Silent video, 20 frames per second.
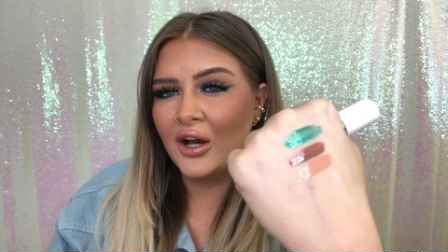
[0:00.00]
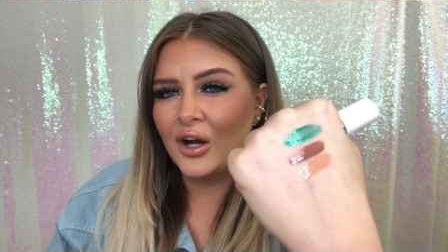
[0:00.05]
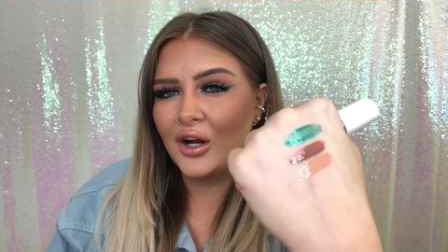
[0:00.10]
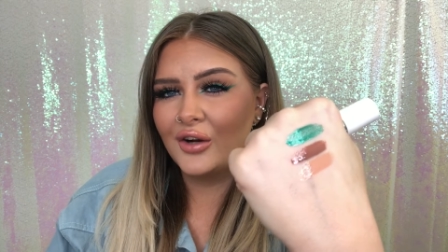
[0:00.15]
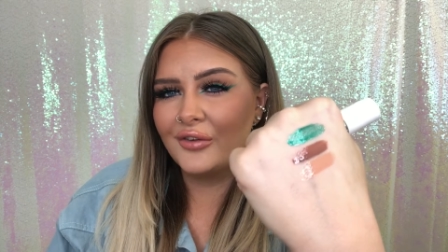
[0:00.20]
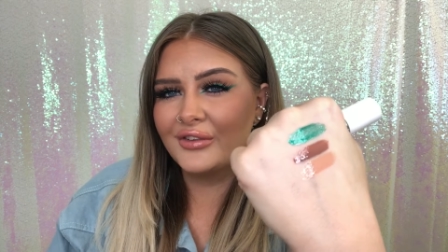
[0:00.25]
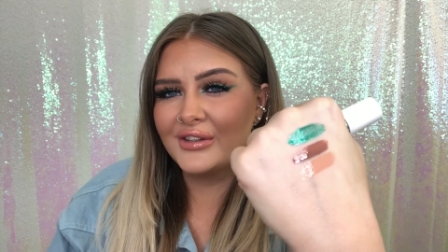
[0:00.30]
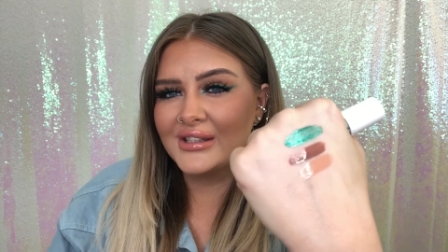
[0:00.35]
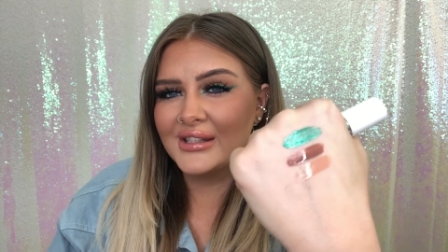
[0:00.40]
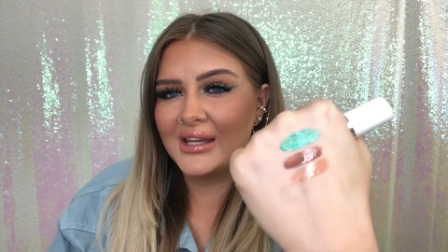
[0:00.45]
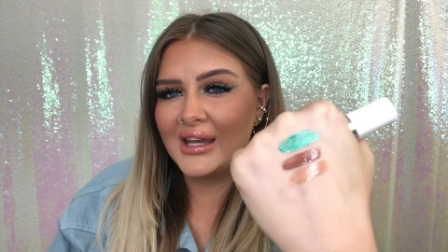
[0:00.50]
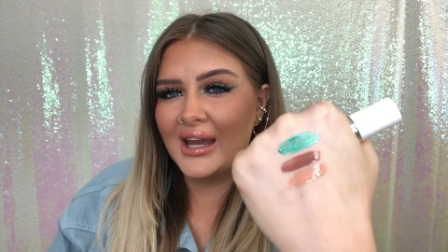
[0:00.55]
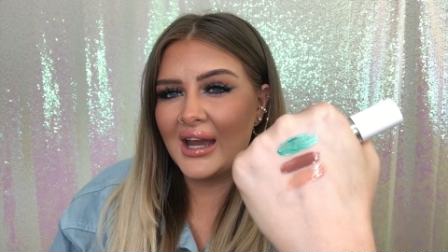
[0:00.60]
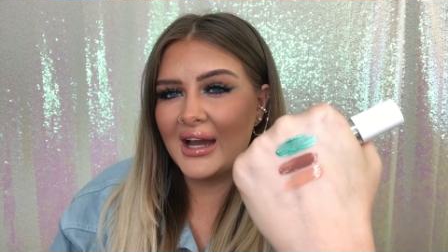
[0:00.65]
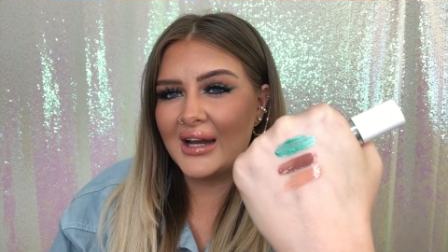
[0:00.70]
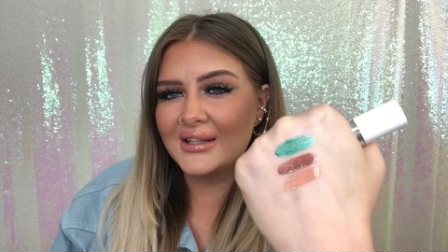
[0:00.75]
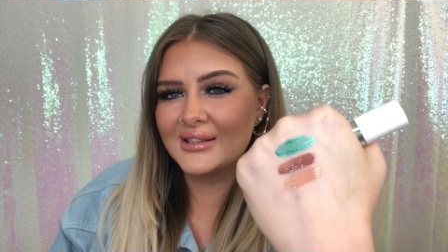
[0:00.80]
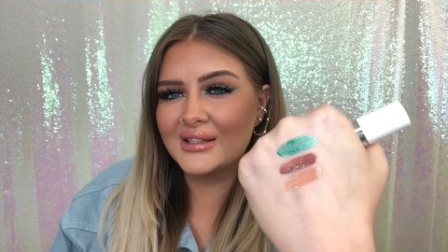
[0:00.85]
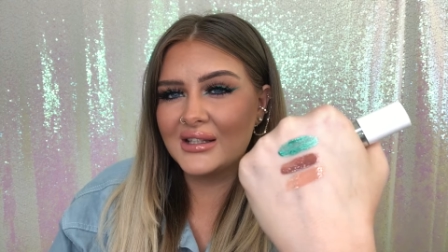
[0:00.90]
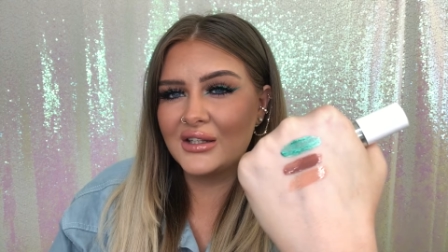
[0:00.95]
Obviously it
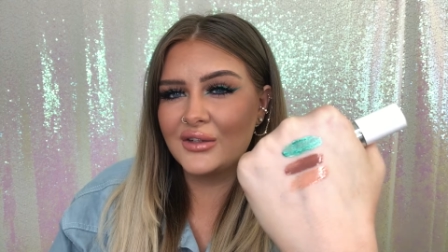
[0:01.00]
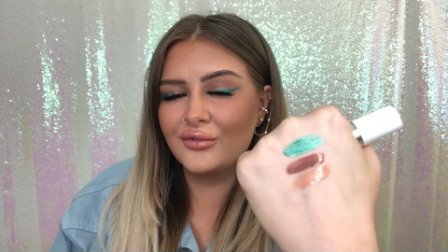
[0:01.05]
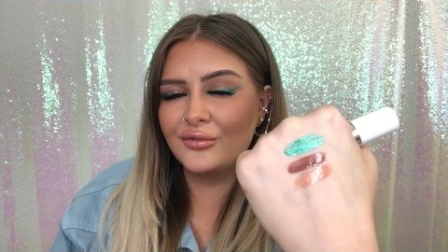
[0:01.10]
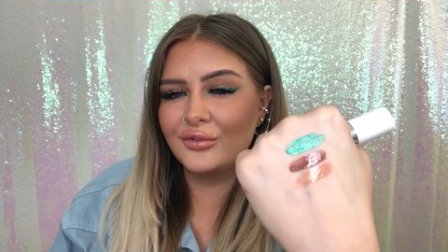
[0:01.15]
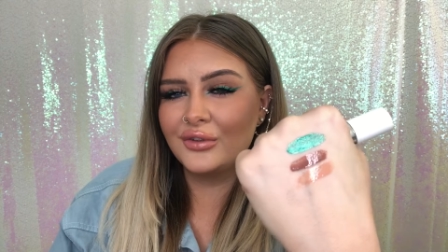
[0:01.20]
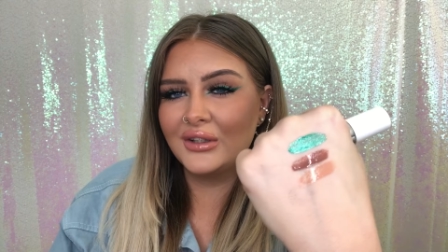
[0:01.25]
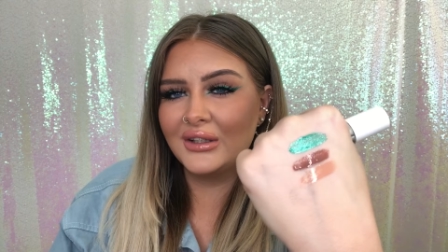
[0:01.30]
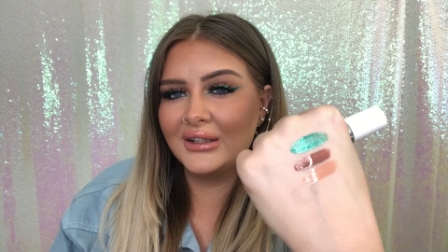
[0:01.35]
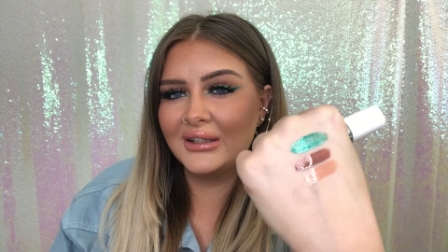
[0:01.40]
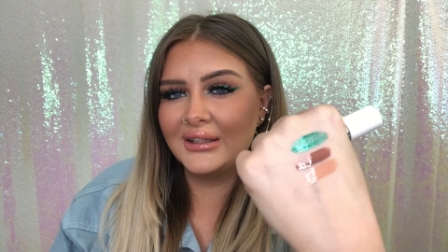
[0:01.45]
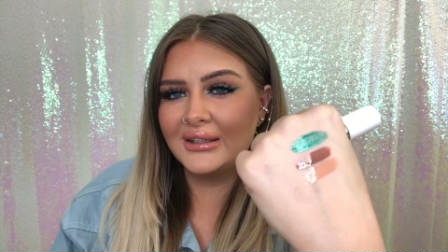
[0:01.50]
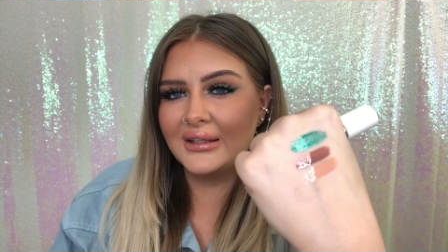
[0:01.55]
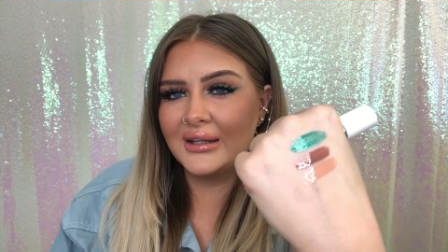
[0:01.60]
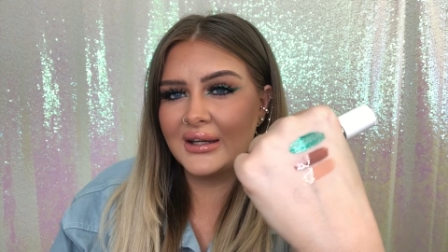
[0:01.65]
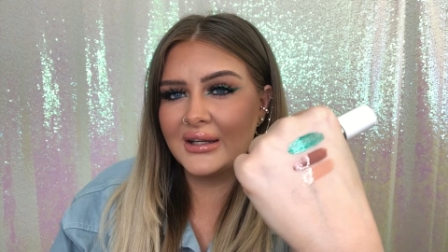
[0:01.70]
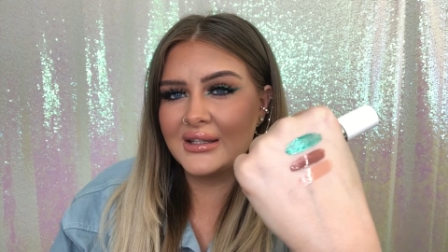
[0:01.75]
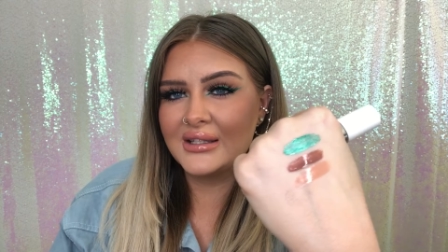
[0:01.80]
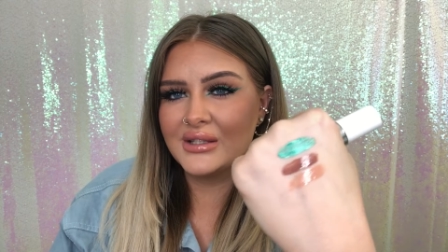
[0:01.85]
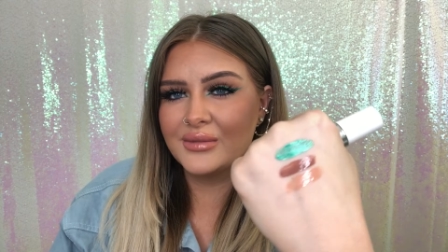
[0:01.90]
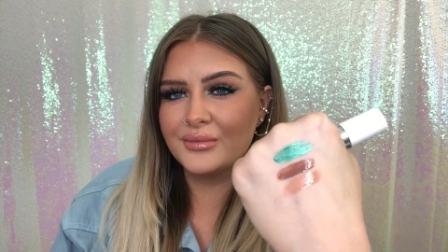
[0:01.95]
has a really
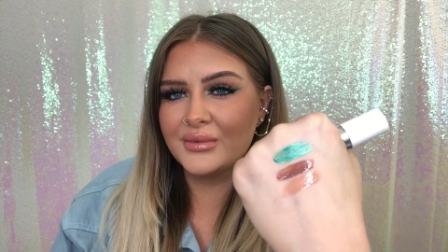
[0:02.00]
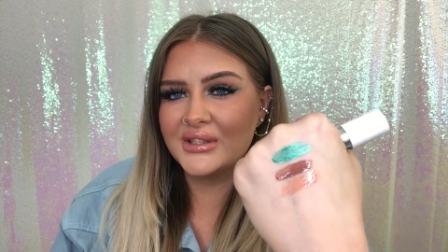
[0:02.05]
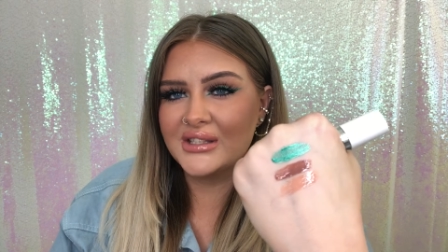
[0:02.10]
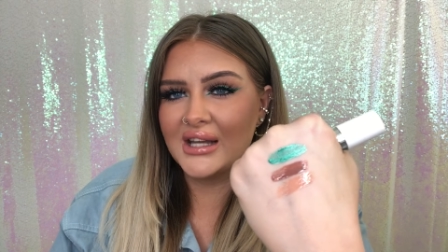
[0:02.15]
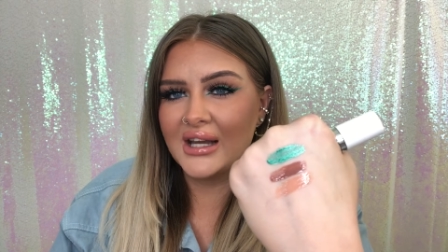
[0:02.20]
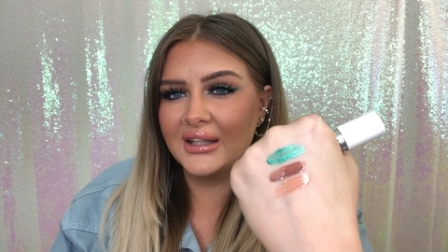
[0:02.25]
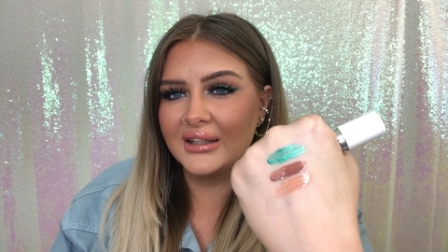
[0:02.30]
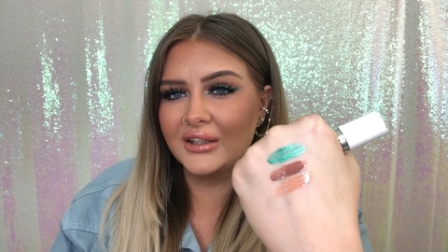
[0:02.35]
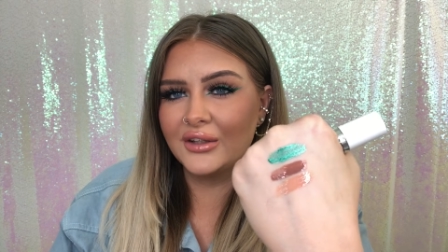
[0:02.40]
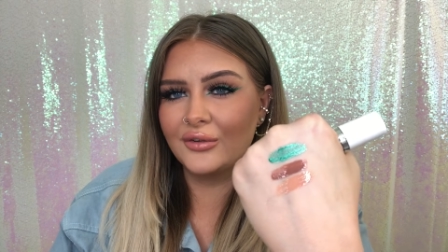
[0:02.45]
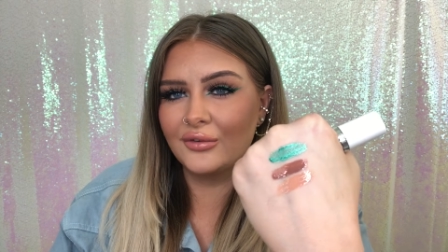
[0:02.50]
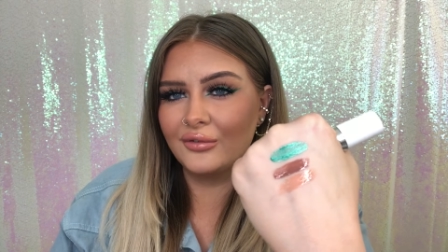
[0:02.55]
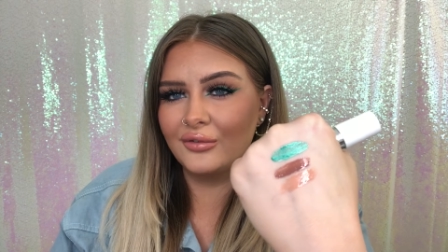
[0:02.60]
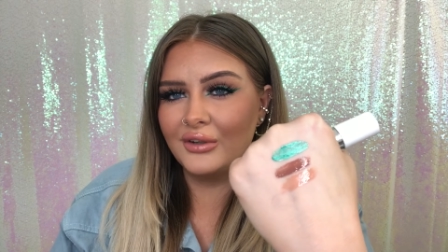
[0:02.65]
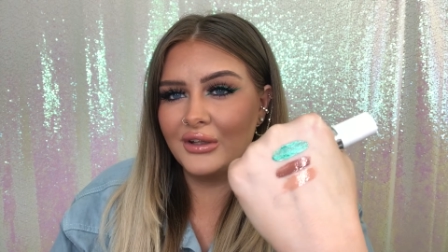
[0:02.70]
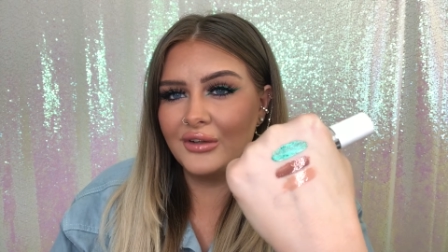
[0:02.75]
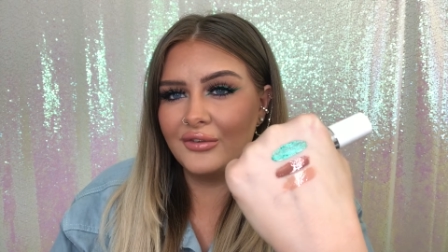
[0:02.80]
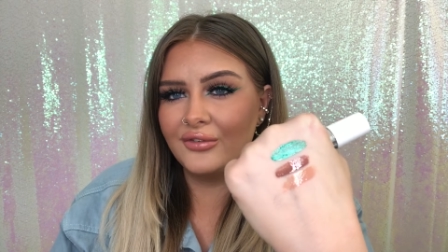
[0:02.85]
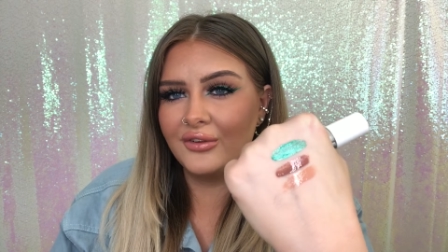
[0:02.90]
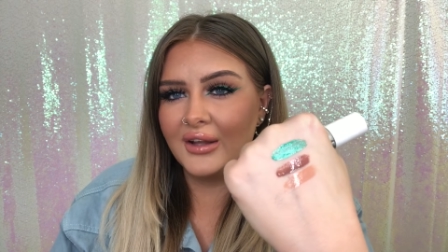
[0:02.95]
nice metallic
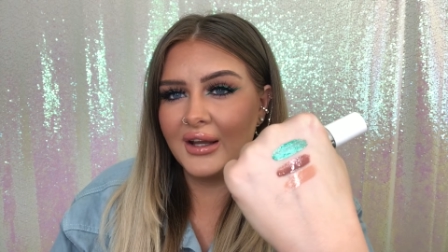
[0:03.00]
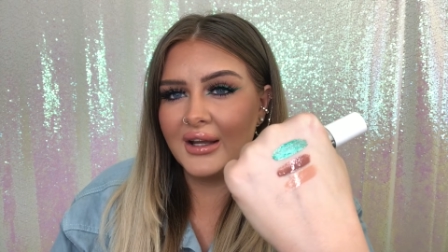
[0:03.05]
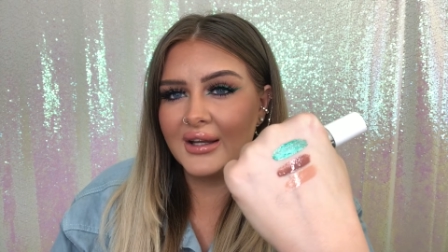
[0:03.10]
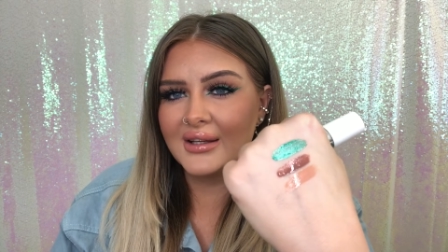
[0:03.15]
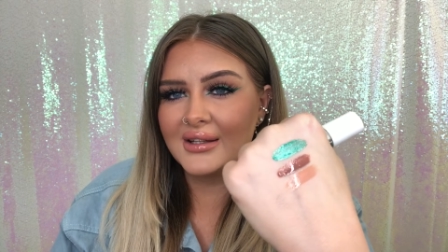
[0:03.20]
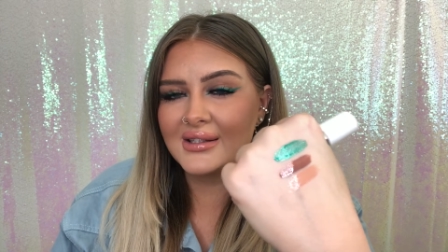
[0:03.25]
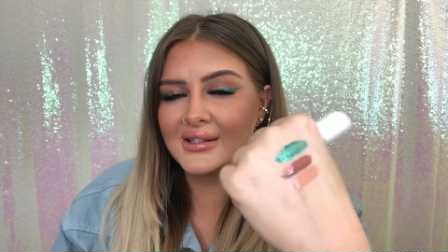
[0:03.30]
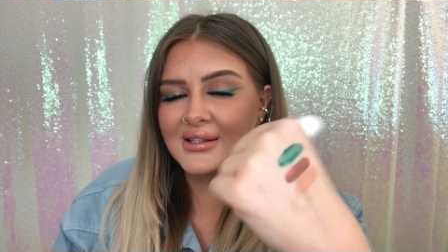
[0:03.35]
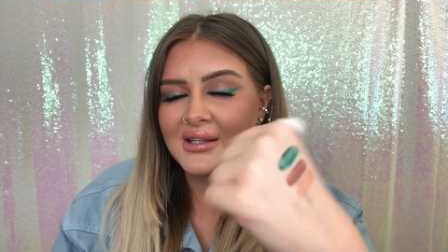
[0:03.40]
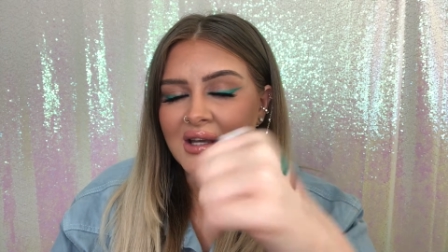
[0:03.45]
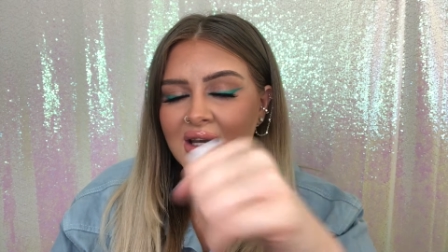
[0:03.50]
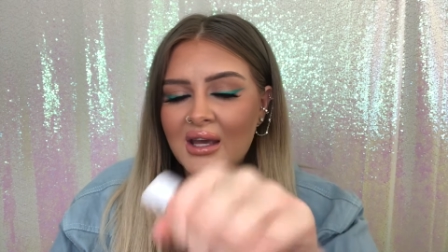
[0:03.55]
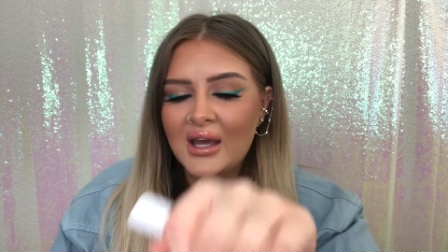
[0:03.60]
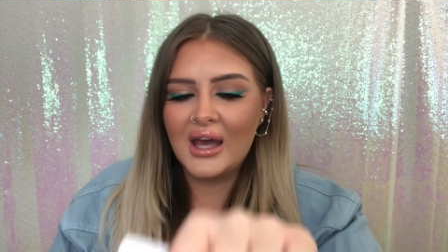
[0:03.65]
reflex,